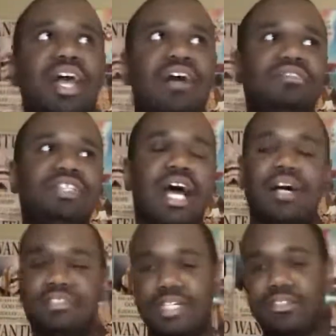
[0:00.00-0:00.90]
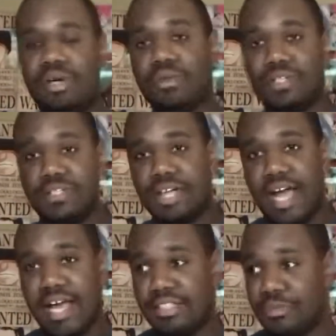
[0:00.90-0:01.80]
how they know her
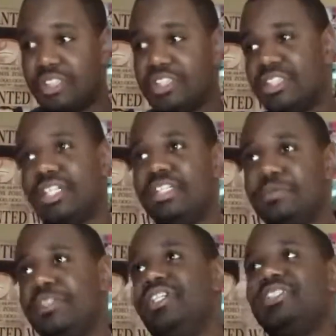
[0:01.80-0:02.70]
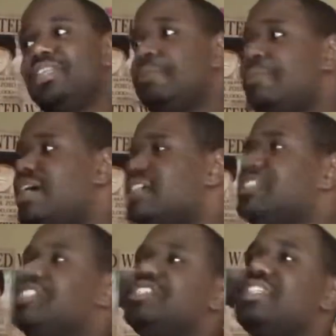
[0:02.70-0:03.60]
as what she is, because in the manga
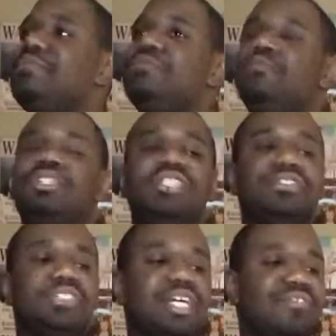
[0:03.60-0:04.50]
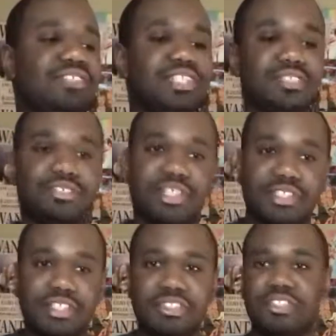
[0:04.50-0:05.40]
she was having sex with the
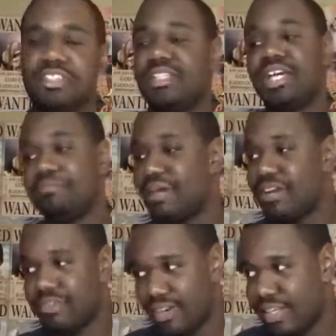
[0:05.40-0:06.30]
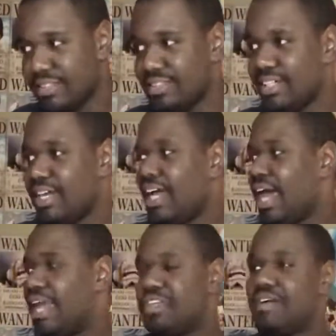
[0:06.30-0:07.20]
teacher just to get better grades.
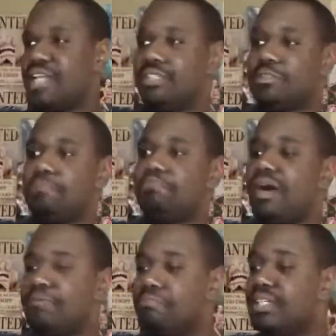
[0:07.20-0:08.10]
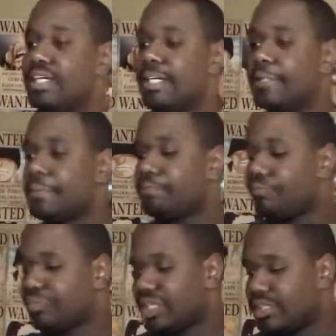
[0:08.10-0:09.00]
And then you got this bully,
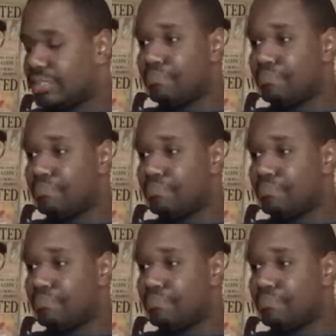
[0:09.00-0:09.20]
this